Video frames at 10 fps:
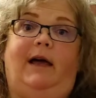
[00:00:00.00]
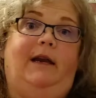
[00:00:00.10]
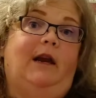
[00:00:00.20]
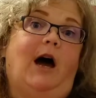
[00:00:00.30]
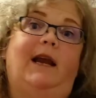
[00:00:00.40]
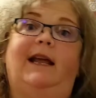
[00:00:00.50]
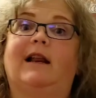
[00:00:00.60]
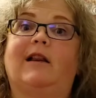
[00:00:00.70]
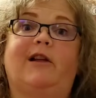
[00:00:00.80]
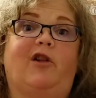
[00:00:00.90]

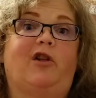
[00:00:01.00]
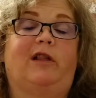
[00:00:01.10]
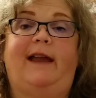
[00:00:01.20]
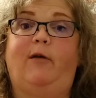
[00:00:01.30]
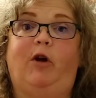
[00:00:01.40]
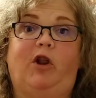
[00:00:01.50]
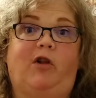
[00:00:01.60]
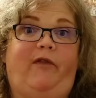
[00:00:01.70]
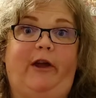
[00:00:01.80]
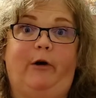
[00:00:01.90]
non-English
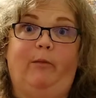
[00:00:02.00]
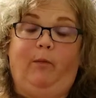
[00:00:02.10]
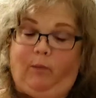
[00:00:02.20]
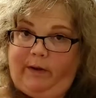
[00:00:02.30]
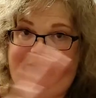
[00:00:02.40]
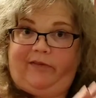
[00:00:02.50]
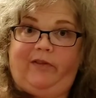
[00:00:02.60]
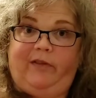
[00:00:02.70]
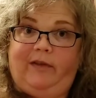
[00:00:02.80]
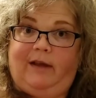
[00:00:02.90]
language film with
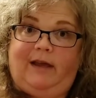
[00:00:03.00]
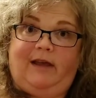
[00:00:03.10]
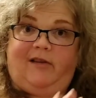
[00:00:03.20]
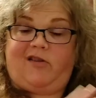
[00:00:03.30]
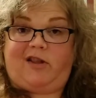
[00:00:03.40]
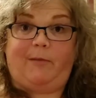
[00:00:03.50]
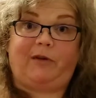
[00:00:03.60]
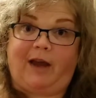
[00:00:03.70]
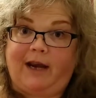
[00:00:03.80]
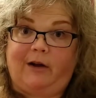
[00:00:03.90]

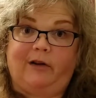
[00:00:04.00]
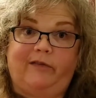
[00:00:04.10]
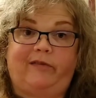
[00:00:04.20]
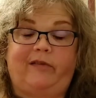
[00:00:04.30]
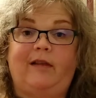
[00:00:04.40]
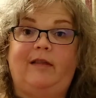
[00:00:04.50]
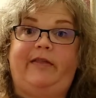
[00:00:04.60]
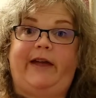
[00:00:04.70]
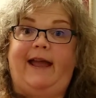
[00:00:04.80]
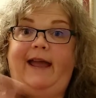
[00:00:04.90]
subtitles
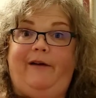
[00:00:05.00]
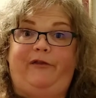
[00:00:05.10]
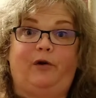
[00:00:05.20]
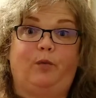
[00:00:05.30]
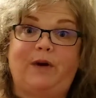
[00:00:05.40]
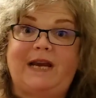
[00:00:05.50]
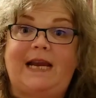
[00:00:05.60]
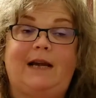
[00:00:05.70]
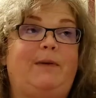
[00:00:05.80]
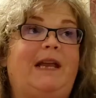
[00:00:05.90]
that I have to
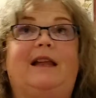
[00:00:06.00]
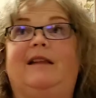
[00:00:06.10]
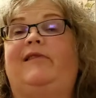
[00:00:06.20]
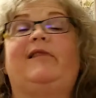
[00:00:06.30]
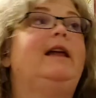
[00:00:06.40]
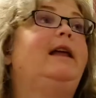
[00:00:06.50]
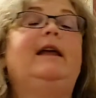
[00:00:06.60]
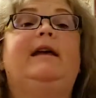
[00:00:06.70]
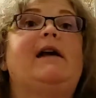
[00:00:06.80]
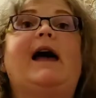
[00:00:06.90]
read, because
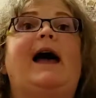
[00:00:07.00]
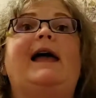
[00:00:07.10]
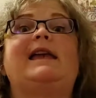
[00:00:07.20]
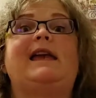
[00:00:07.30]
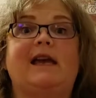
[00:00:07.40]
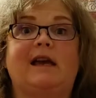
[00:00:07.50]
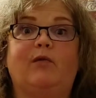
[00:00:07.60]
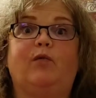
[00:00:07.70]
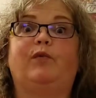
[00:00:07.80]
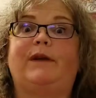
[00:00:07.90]
I
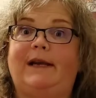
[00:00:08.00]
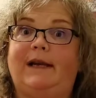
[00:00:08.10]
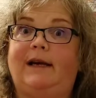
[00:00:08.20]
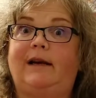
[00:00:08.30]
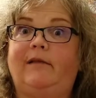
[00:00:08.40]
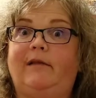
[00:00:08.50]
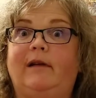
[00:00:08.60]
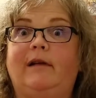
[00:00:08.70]
can't read